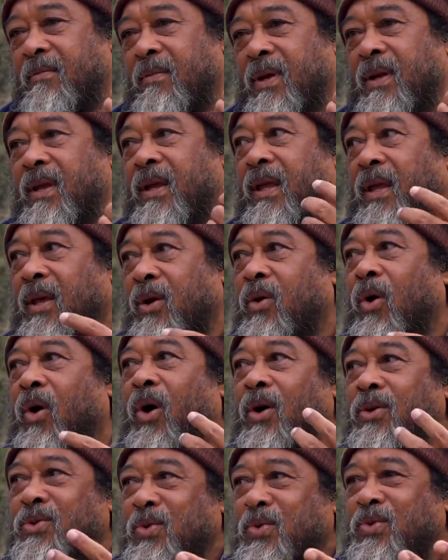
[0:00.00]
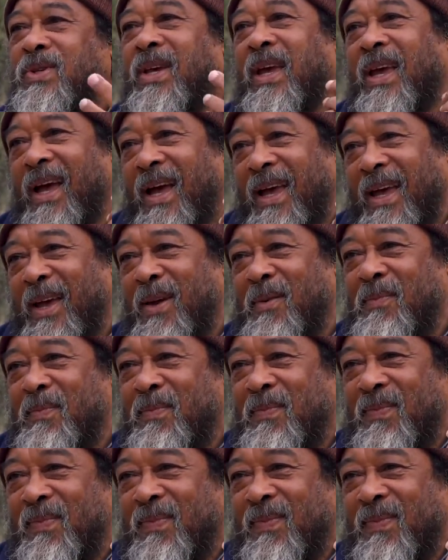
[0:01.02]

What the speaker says: But the ego also say I am.